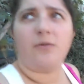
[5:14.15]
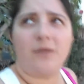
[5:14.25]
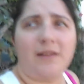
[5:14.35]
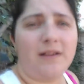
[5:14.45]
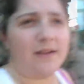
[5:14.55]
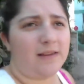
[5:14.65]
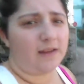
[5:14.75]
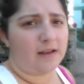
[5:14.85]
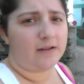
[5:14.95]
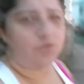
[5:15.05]
Really
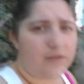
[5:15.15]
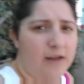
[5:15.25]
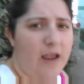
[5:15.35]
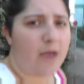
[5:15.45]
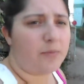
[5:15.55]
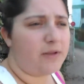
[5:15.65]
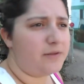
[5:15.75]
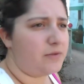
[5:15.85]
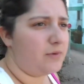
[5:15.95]
nothing interesting happens,